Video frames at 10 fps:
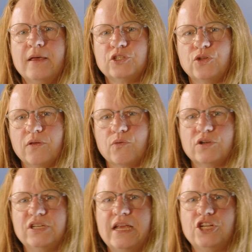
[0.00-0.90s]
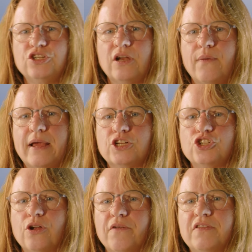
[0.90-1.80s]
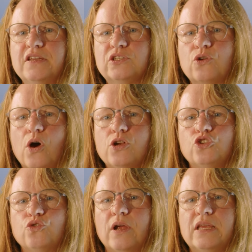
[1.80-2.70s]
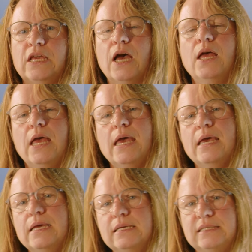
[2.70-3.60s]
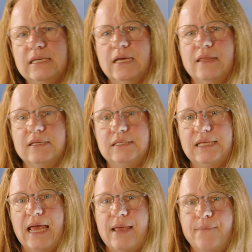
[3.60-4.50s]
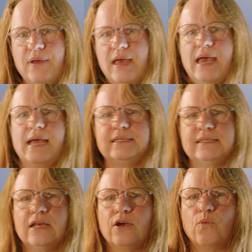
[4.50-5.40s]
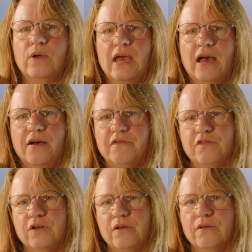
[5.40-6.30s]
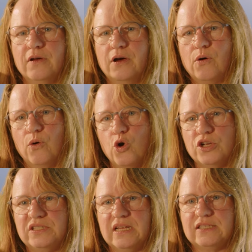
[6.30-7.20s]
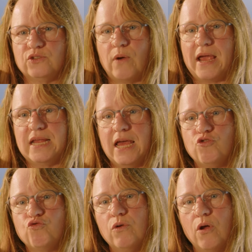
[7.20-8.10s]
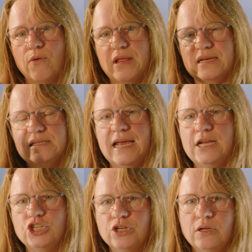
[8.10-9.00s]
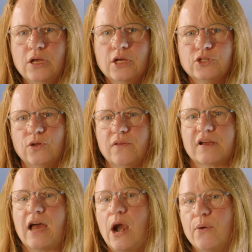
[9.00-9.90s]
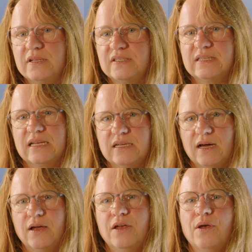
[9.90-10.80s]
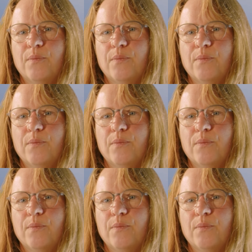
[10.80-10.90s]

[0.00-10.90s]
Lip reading: So the rotation direction of this contour here is the same as we have Ørsted's right-hand rule orientation. So the currents that are